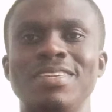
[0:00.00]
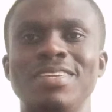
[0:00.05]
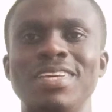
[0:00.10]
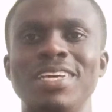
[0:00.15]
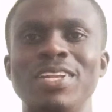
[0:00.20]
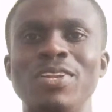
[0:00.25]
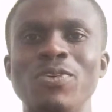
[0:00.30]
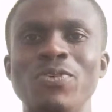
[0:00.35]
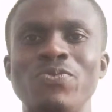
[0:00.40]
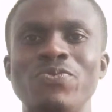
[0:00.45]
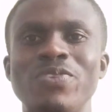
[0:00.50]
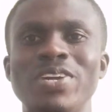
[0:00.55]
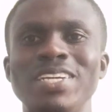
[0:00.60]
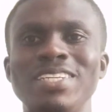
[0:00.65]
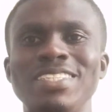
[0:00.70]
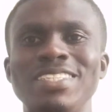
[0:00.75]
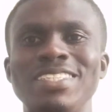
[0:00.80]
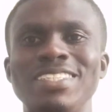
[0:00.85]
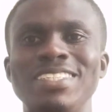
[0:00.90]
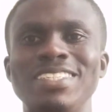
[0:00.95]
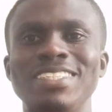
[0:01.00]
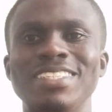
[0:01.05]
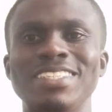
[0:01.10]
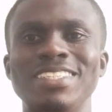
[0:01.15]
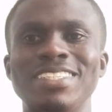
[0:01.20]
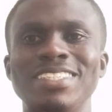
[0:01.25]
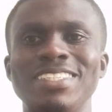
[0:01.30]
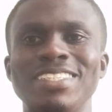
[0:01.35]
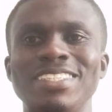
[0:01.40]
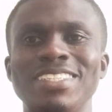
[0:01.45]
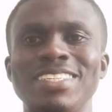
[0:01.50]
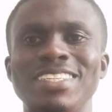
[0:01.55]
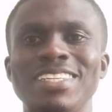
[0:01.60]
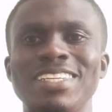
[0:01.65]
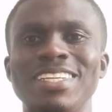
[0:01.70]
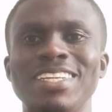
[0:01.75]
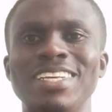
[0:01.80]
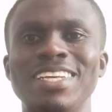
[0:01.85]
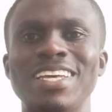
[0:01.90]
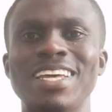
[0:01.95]
Hello, friends.
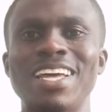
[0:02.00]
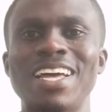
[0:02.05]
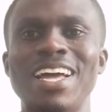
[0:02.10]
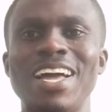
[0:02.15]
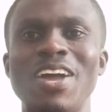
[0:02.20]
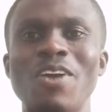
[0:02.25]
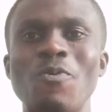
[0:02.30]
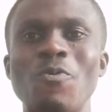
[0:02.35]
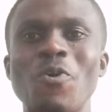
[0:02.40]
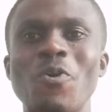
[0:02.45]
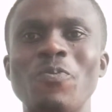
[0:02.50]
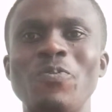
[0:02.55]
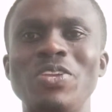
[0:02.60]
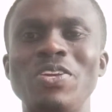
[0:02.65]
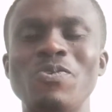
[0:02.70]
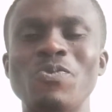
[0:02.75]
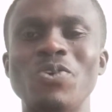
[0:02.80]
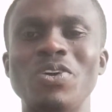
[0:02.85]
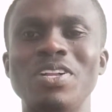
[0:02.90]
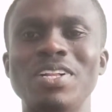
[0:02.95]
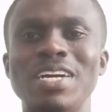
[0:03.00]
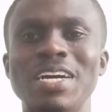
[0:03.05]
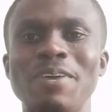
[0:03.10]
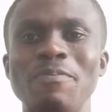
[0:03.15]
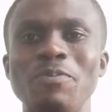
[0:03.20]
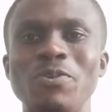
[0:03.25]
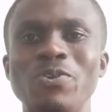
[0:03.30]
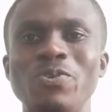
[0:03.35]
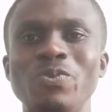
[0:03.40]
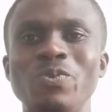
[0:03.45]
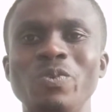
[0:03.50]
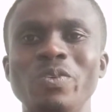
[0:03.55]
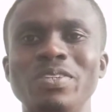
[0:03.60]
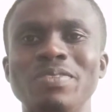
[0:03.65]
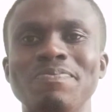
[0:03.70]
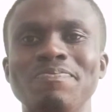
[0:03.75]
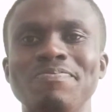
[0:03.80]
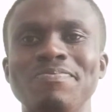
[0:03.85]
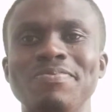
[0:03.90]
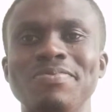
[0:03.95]
I warmly welcome you
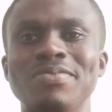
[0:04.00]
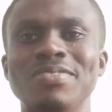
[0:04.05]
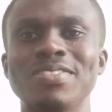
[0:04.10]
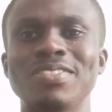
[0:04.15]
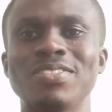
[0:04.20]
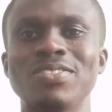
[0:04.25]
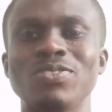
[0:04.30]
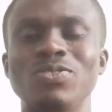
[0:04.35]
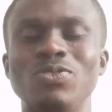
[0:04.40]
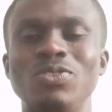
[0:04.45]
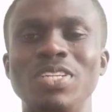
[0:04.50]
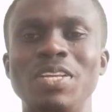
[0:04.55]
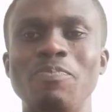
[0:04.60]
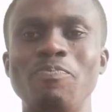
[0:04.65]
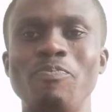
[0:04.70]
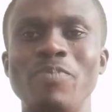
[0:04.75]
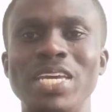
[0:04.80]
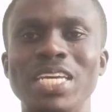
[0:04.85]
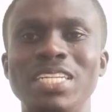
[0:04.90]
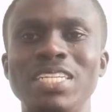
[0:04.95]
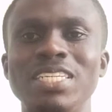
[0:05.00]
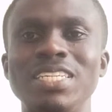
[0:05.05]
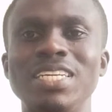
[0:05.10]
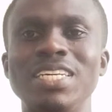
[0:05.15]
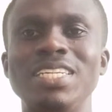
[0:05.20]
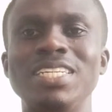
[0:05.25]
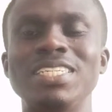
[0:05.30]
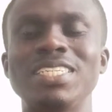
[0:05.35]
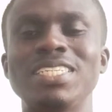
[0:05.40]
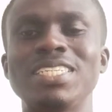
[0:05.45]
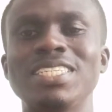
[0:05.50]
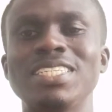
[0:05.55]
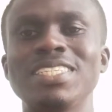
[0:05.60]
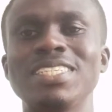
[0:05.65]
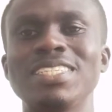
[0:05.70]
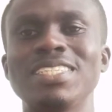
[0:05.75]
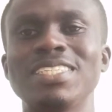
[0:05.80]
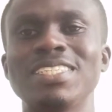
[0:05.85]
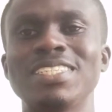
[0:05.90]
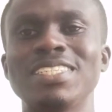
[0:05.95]
to the maiden
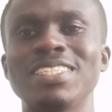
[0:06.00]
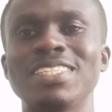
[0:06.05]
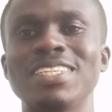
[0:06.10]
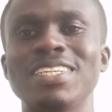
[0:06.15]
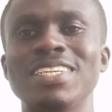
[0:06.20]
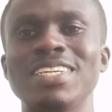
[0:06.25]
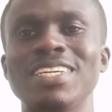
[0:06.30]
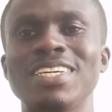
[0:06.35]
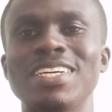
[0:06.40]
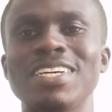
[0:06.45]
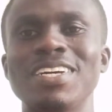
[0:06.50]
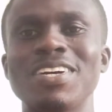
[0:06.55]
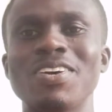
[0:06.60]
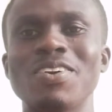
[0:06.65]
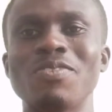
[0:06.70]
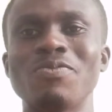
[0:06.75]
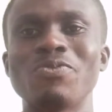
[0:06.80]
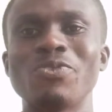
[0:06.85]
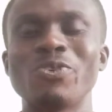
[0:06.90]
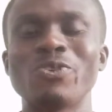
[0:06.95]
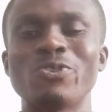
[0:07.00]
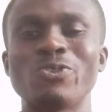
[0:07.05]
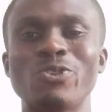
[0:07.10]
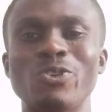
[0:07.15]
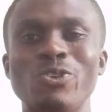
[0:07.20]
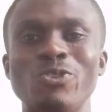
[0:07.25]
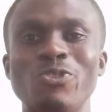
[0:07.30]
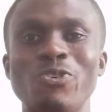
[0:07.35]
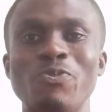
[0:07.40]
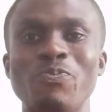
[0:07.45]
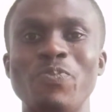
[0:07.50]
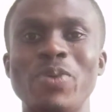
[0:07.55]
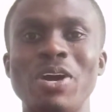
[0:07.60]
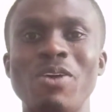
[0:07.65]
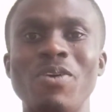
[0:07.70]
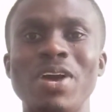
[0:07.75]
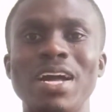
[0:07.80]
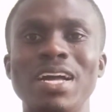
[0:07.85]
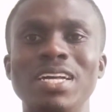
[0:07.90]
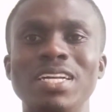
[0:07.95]
edition of your Source of
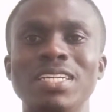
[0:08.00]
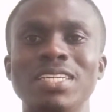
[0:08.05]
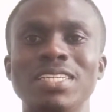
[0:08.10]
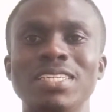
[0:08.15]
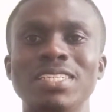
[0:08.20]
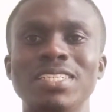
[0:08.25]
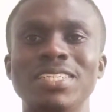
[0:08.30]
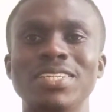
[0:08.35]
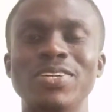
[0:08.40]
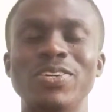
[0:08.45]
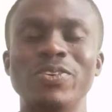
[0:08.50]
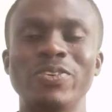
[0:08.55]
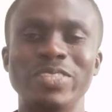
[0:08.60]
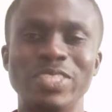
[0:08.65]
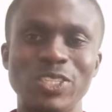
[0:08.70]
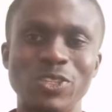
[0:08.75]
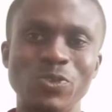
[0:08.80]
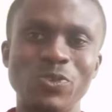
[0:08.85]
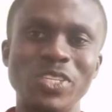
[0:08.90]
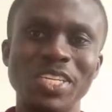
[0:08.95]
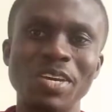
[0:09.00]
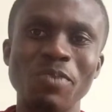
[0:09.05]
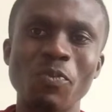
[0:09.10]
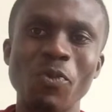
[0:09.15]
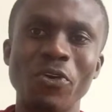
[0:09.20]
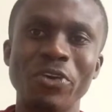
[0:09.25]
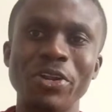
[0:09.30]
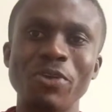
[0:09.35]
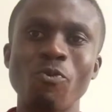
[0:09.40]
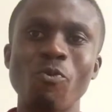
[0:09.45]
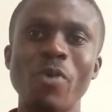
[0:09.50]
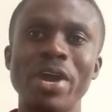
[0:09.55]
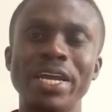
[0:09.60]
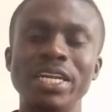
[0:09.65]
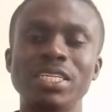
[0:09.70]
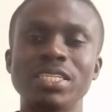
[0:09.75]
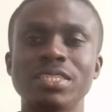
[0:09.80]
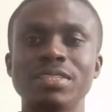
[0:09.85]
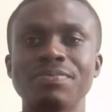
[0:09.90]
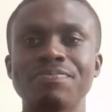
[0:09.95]
Power on Tuesday morning
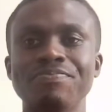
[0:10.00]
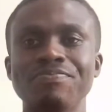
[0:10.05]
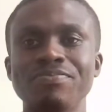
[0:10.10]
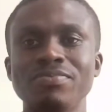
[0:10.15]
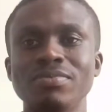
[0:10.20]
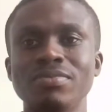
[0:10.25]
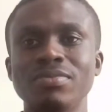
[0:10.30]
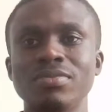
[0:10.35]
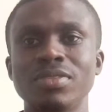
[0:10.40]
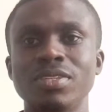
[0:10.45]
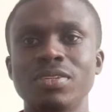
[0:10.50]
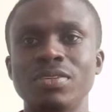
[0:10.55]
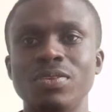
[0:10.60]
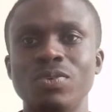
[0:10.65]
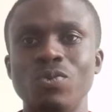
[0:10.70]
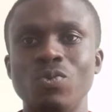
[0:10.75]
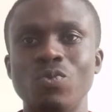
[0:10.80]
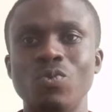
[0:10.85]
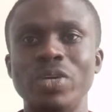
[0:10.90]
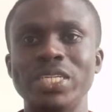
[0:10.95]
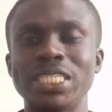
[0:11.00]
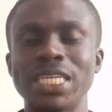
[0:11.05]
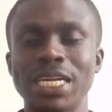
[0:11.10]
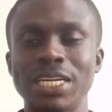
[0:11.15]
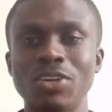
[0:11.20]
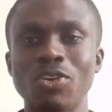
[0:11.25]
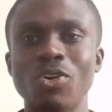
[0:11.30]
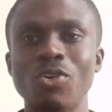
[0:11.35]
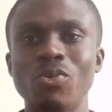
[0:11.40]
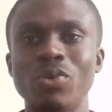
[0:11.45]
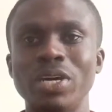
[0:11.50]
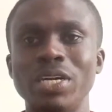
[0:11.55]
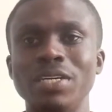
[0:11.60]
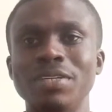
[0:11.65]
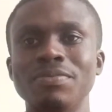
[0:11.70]
word with Daniel Okwan.